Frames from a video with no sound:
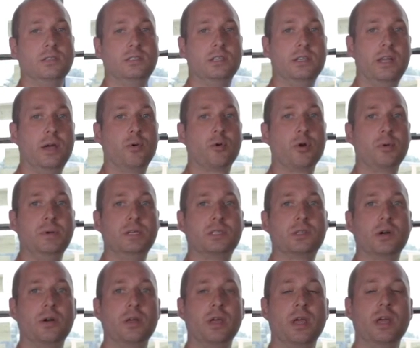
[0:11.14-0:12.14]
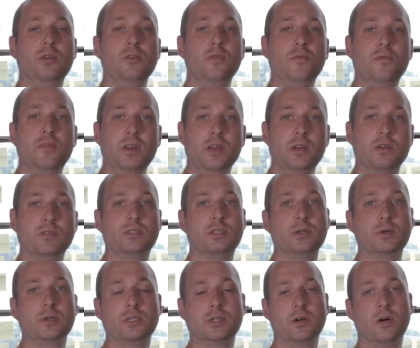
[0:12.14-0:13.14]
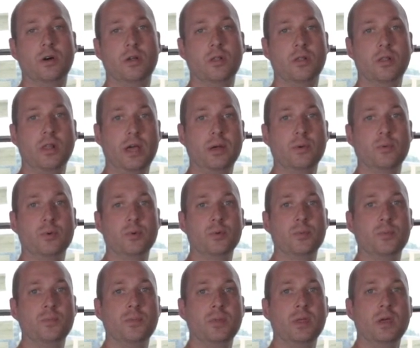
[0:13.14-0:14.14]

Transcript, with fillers: and today we're going to be starting a new video series on Lightroom.